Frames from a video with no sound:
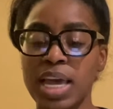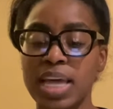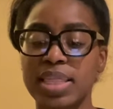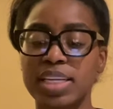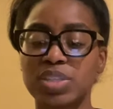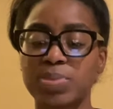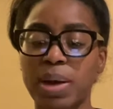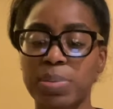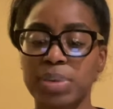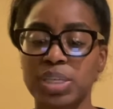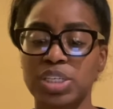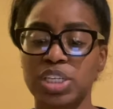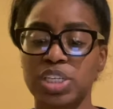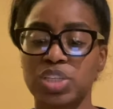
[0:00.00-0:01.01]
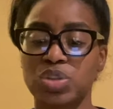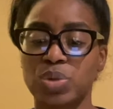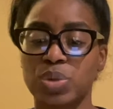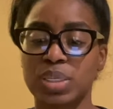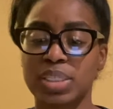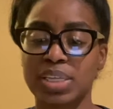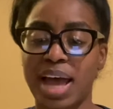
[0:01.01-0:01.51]
This population is
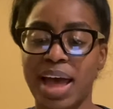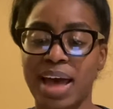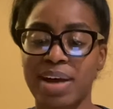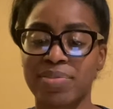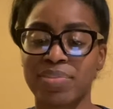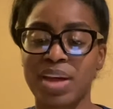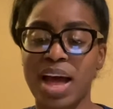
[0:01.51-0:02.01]
noted to have